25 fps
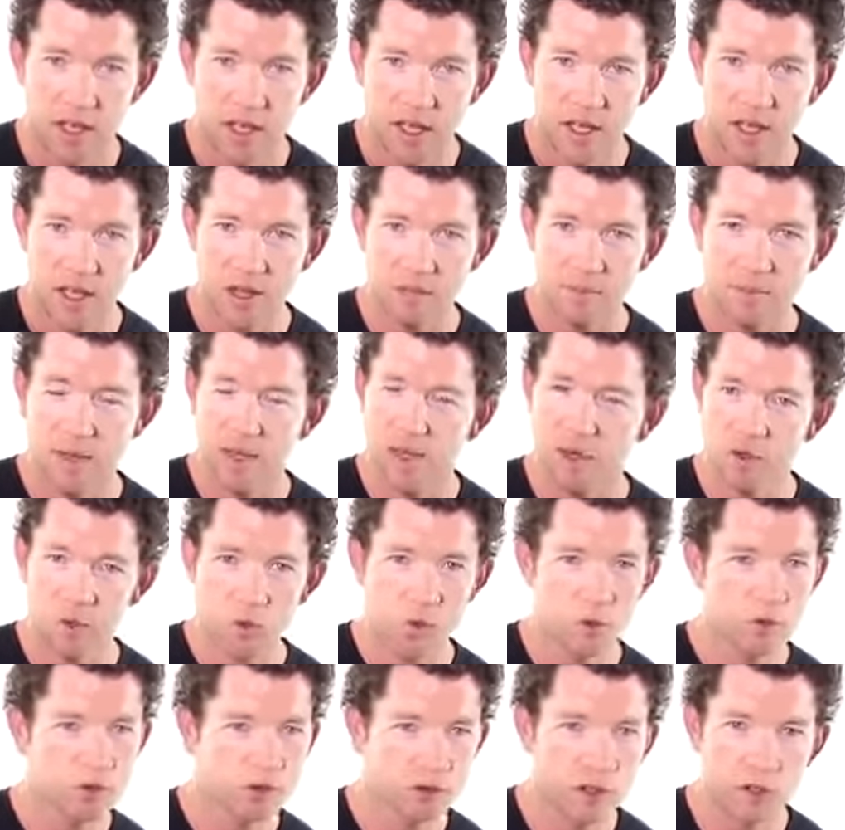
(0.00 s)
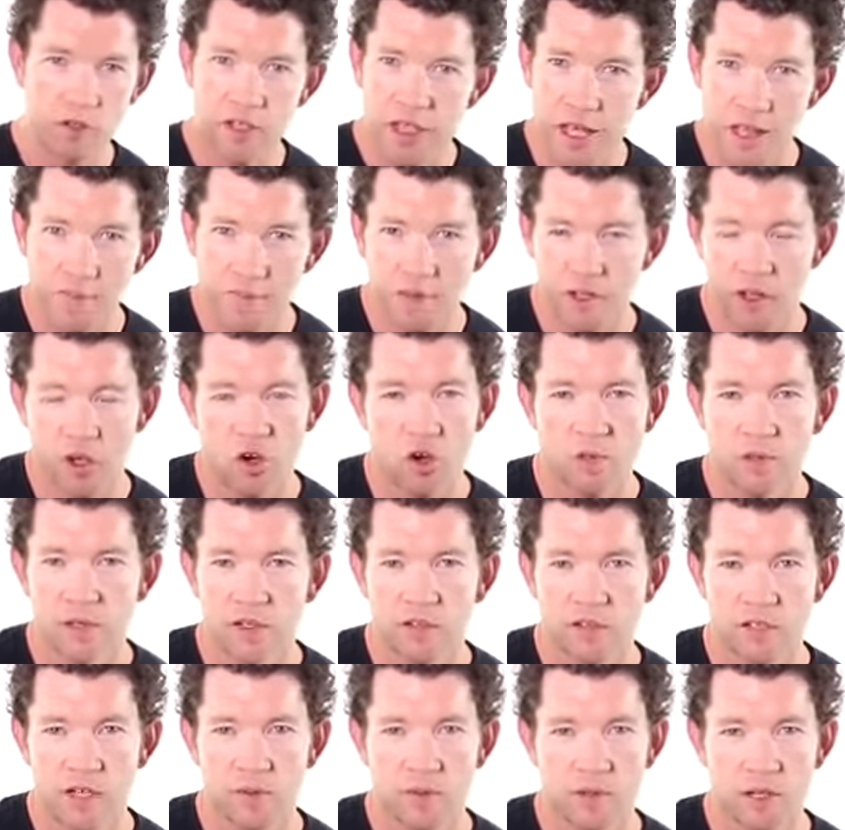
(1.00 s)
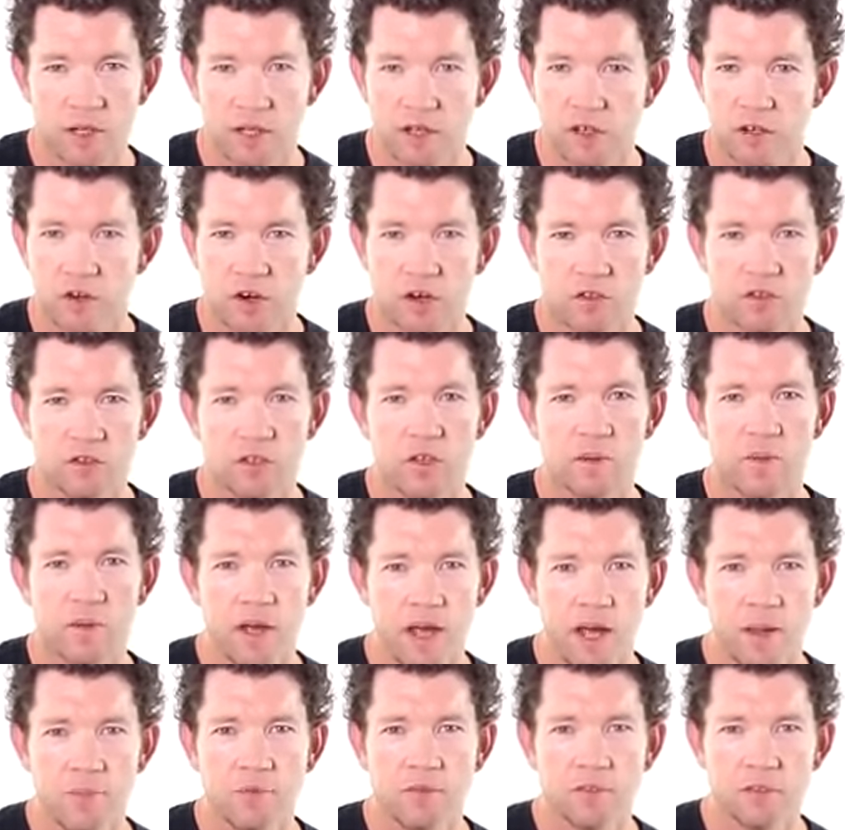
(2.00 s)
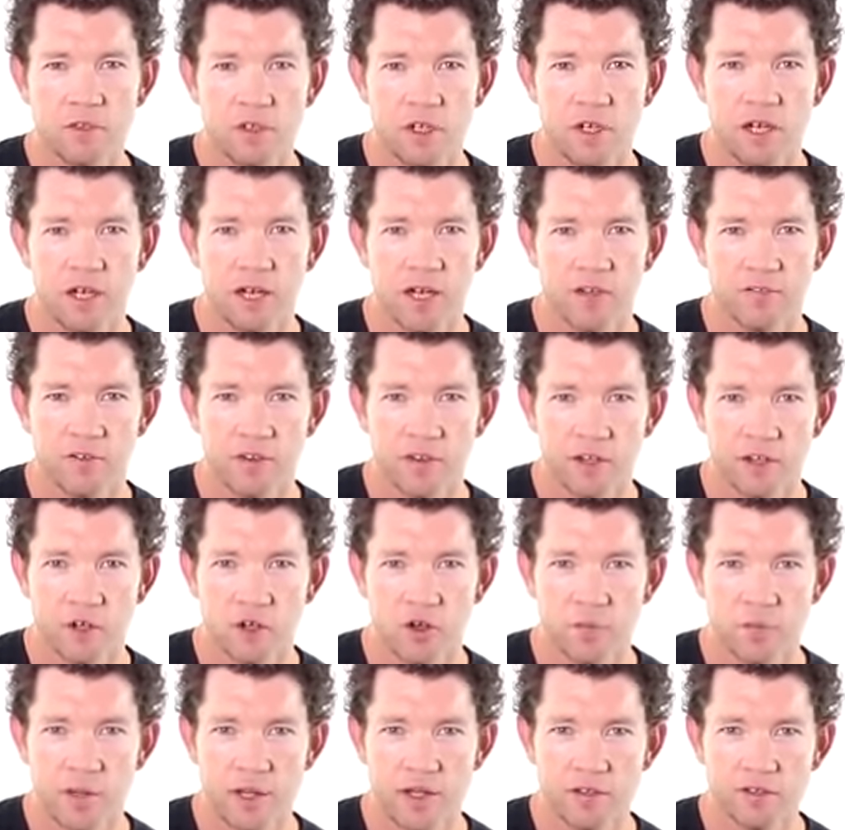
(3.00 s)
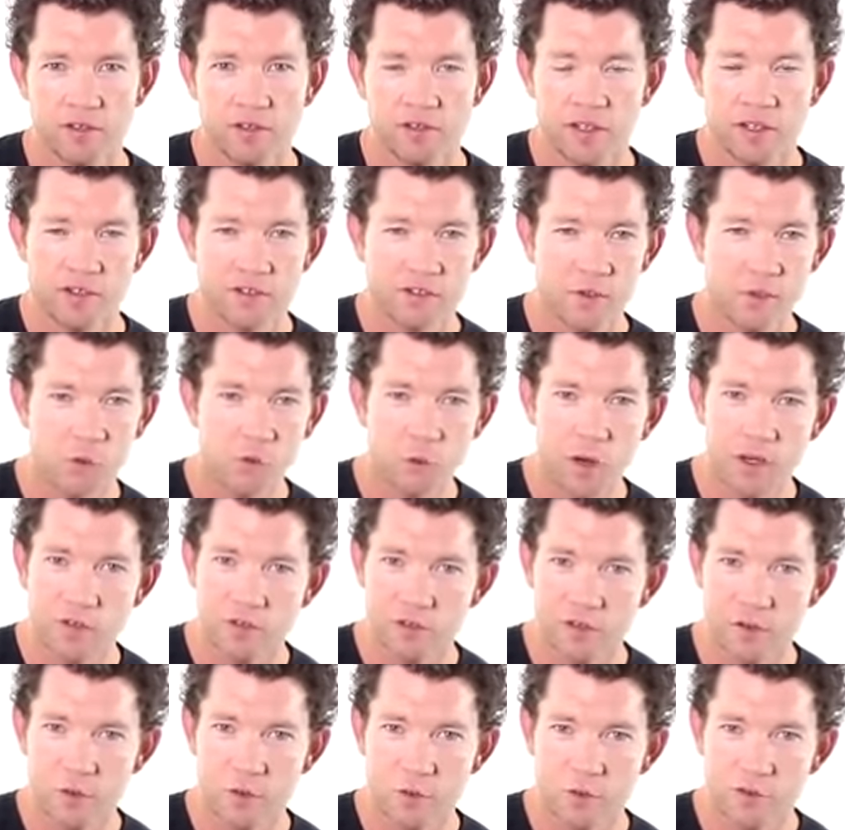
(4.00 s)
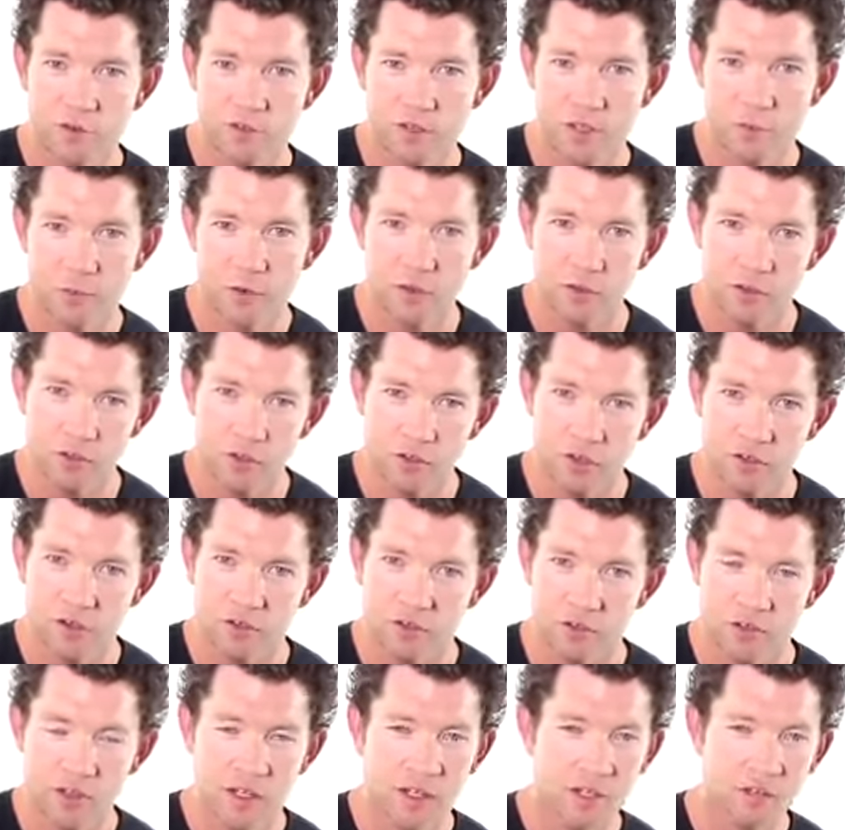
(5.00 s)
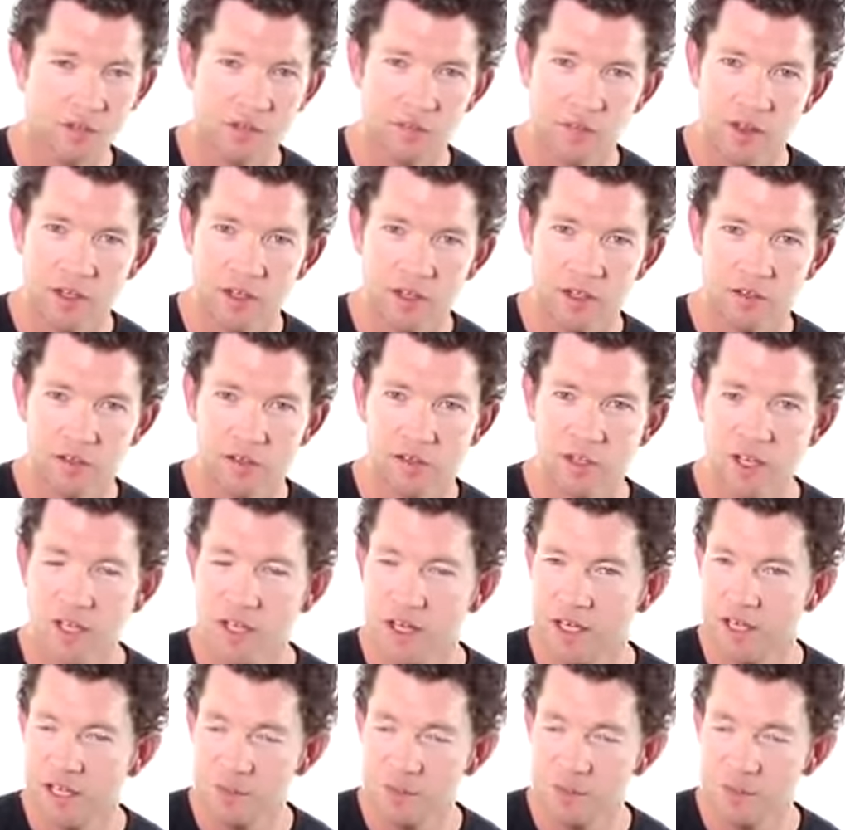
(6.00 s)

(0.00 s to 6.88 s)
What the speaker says: And also keep the comments coming in, guys. I'm absolutely loving the comments. It's always cool to see what you guys think of things.